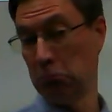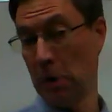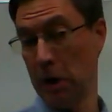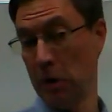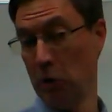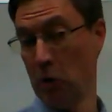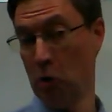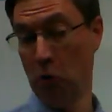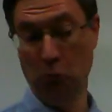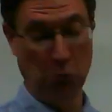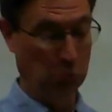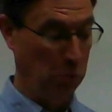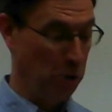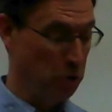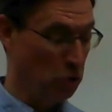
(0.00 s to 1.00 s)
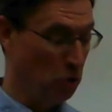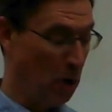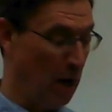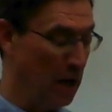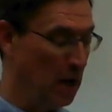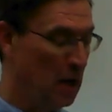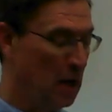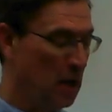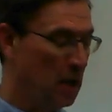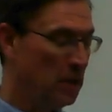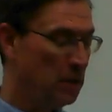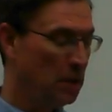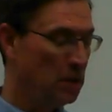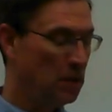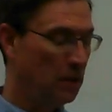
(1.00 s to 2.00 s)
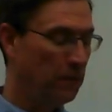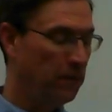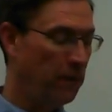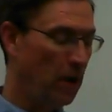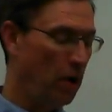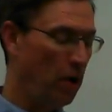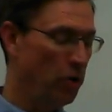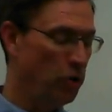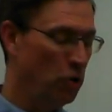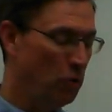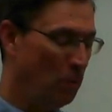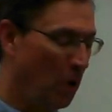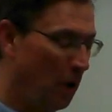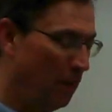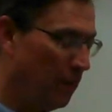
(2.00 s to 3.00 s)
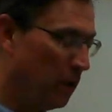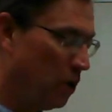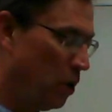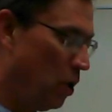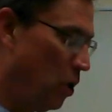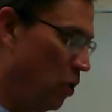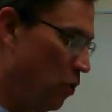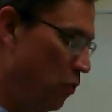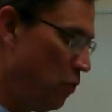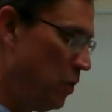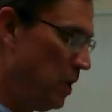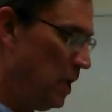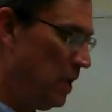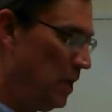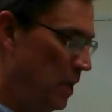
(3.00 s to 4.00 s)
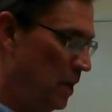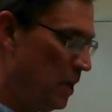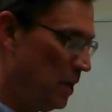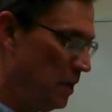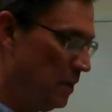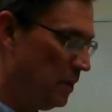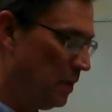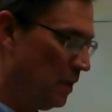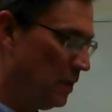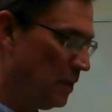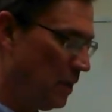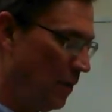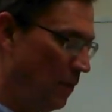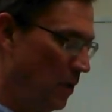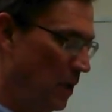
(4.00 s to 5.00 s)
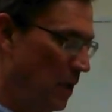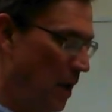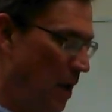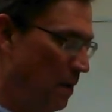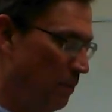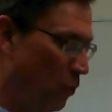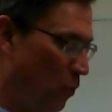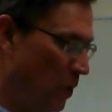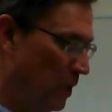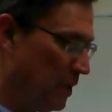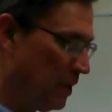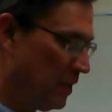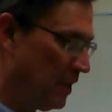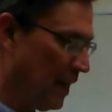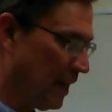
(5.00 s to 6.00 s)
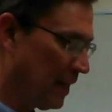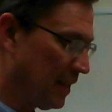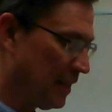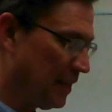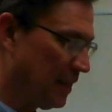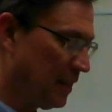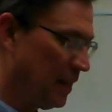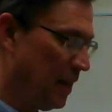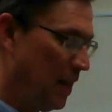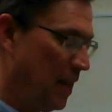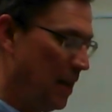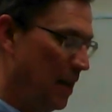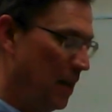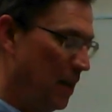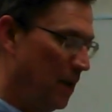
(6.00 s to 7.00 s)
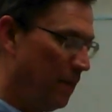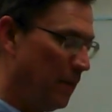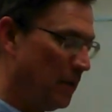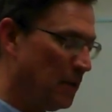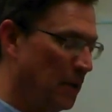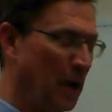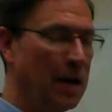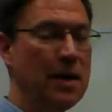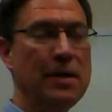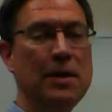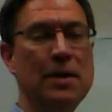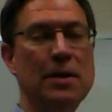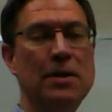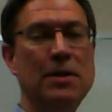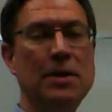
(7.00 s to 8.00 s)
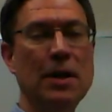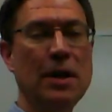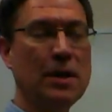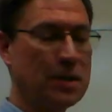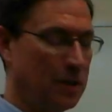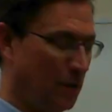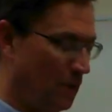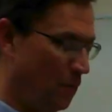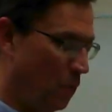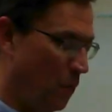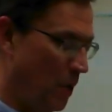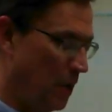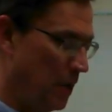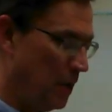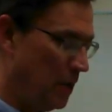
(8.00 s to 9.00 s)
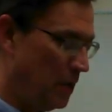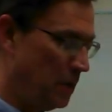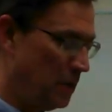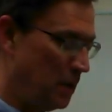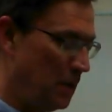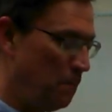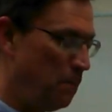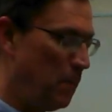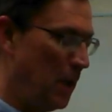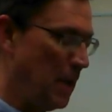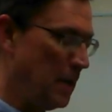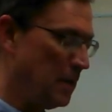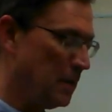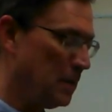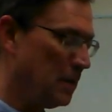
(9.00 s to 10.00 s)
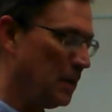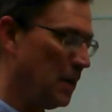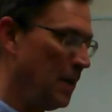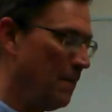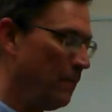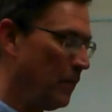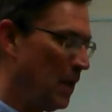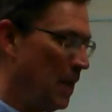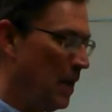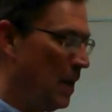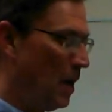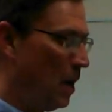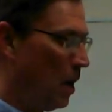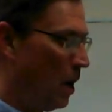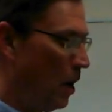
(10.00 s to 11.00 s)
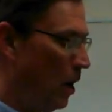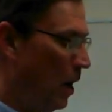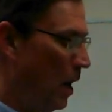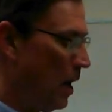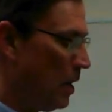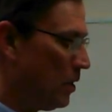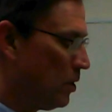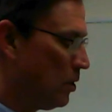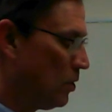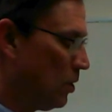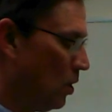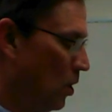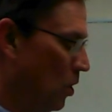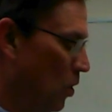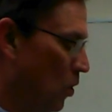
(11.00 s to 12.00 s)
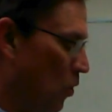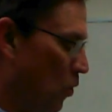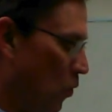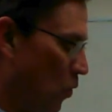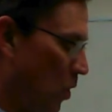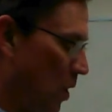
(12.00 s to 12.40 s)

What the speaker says: I don't know. Let's try it. It says the volume of a cone is 78.6. If its height is 6, what is the base? All right, so